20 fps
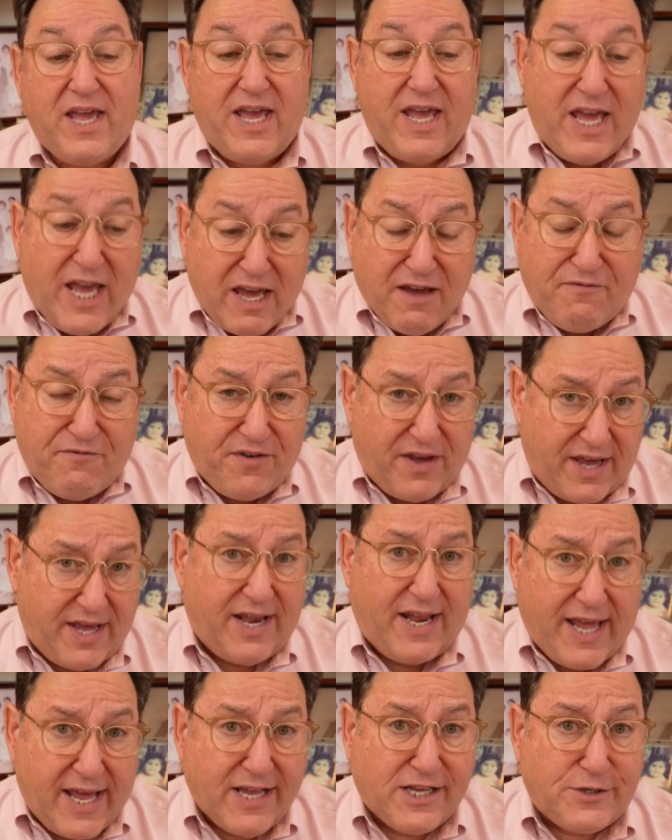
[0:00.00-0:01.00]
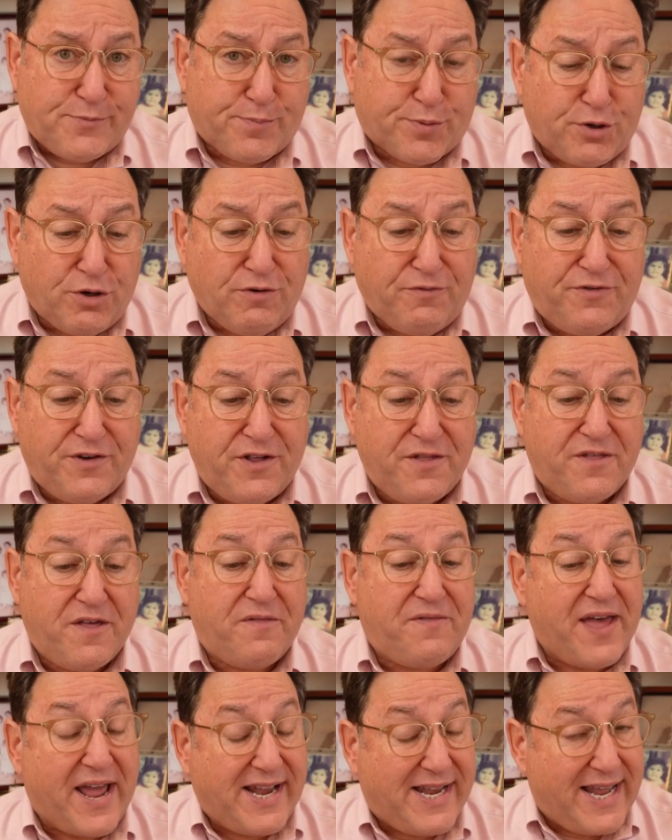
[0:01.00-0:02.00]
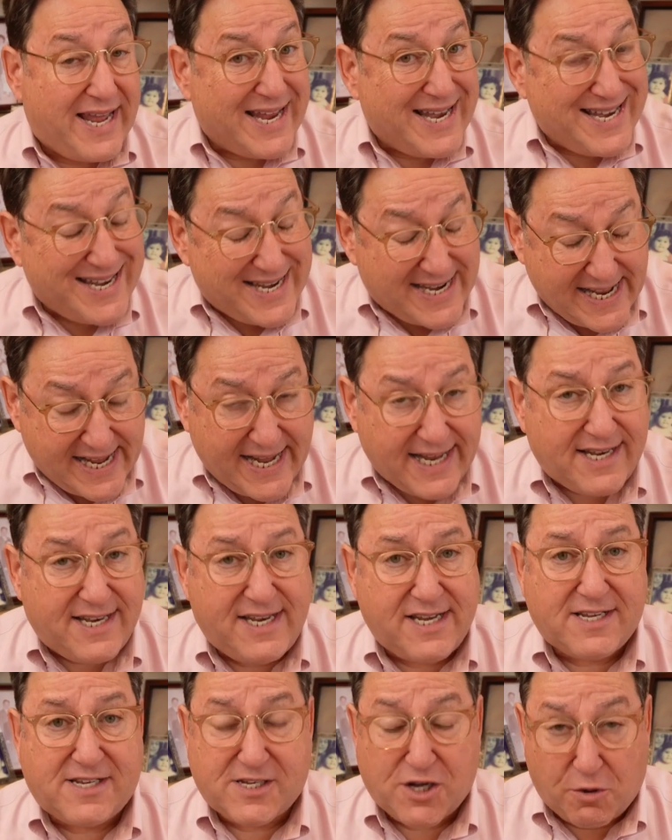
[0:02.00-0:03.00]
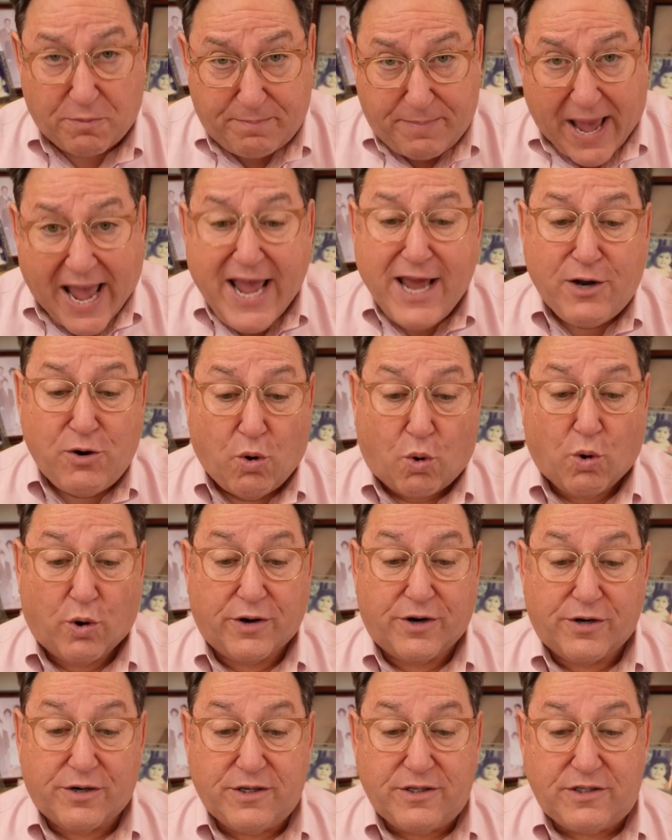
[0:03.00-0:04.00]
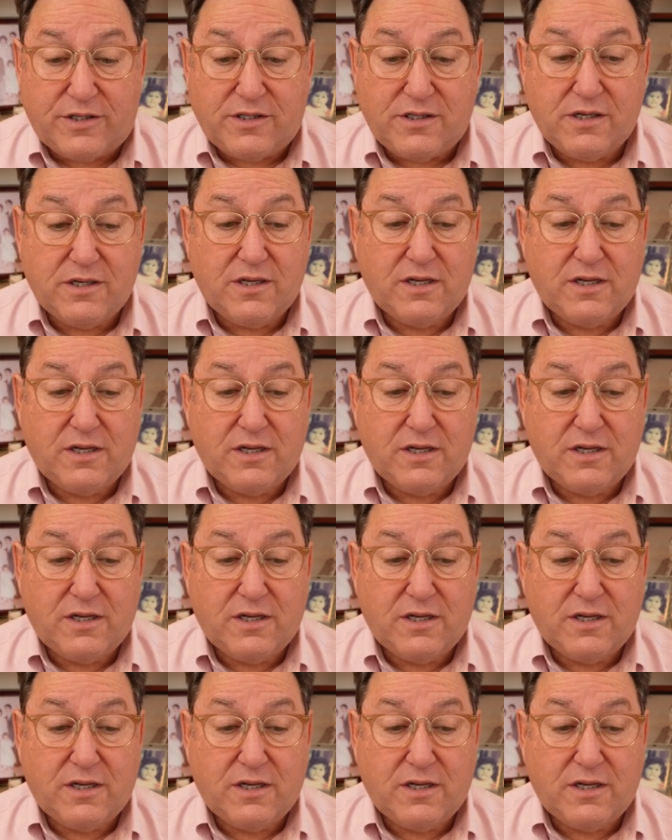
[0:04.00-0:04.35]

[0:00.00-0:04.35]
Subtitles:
if it is proven that they indeed disobeyed orders,